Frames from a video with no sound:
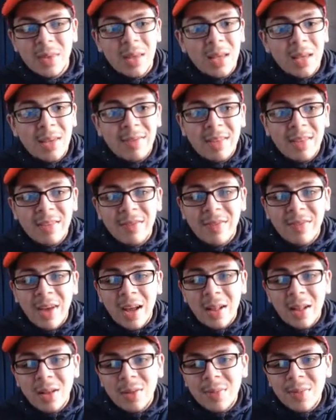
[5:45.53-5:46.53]
even the
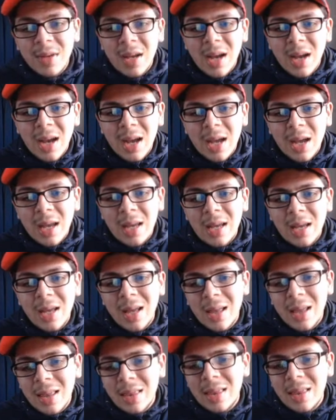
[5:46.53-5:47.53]
final, but I
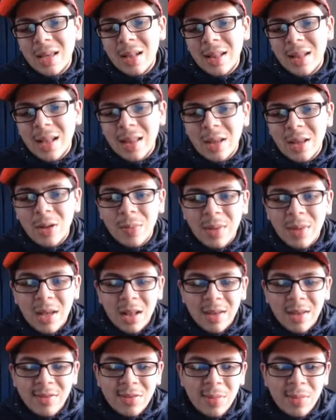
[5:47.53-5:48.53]
think that they'll be
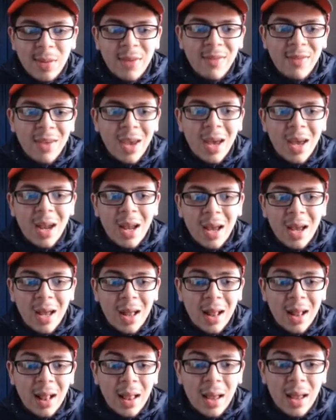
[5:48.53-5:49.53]
enough to beat
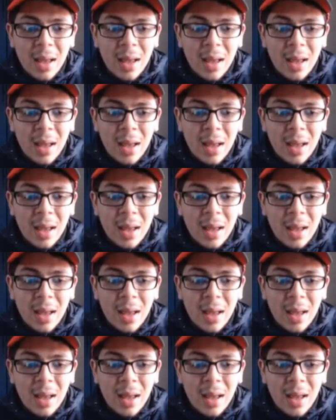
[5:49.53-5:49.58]
Villarreal,